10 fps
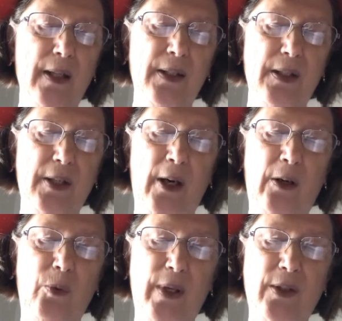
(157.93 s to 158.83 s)
Since
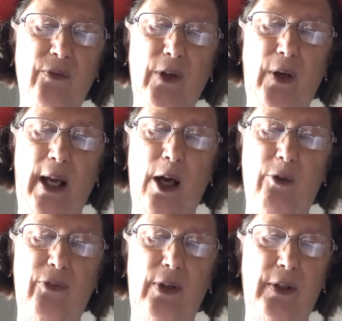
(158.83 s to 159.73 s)
Aaron wasn't very
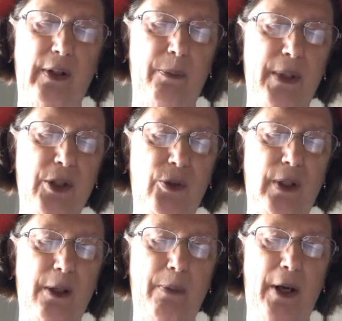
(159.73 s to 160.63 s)
helpful in the
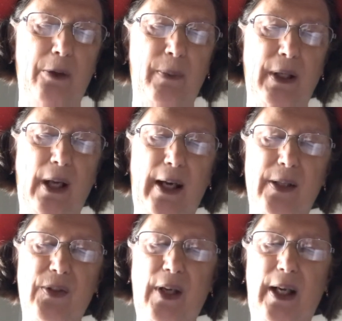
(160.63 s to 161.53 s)
mystery department, I
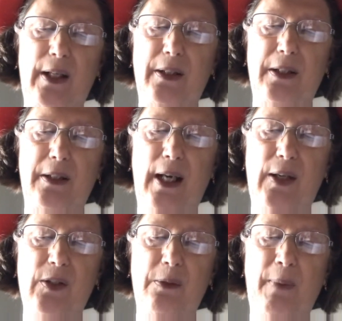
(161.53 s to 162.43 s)
decided to
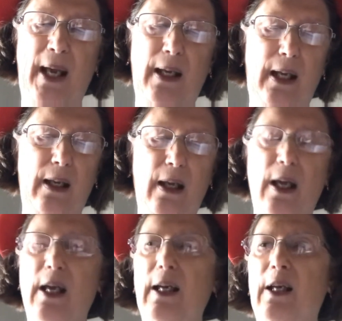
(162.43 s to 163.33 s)
text Maggie.
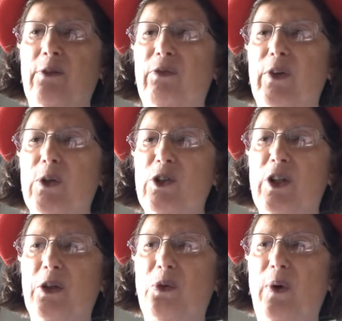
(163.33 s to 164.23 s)

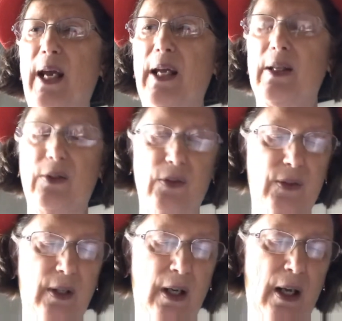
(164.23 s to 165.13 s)
Confusion reigns.
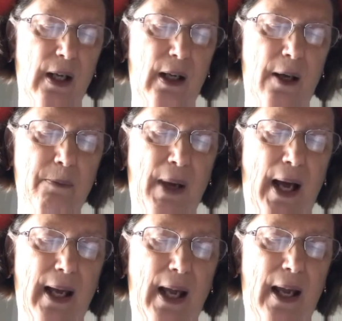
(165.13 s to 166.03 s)
Come
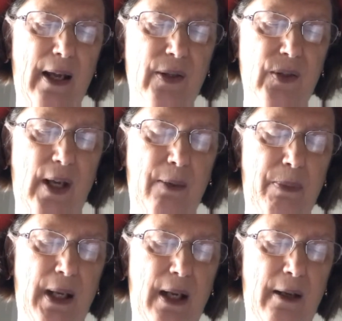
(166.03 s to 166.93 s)
by
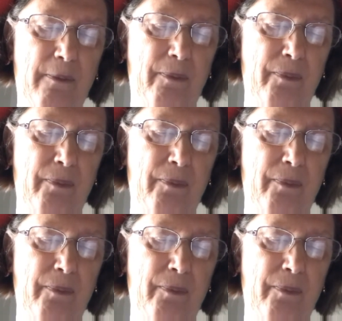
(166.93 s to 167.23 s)
ASAP.